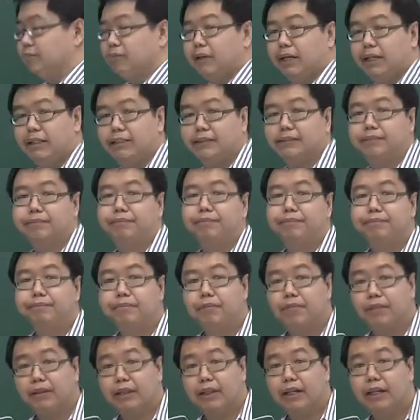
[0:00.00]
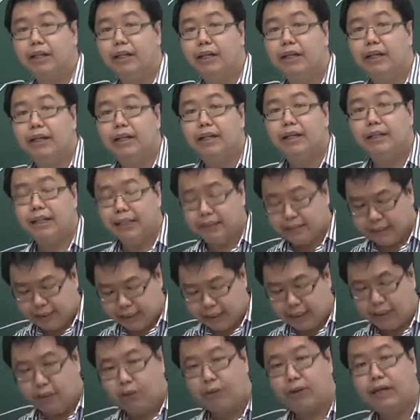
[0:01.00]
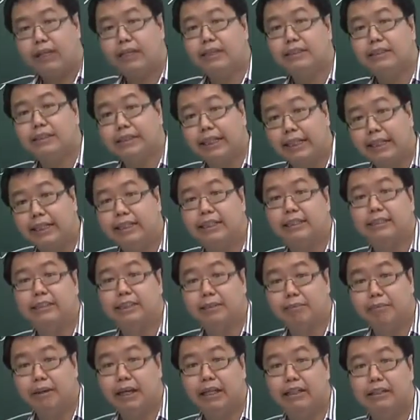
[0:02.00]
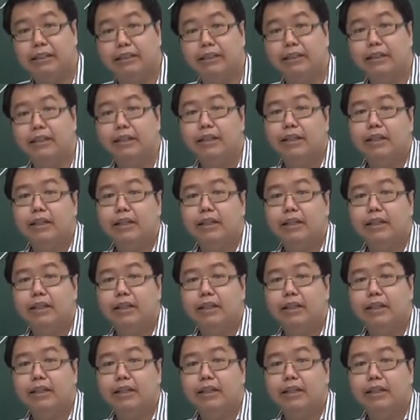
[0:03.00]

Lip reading: manner. Okay, let's take a look at the second and third method.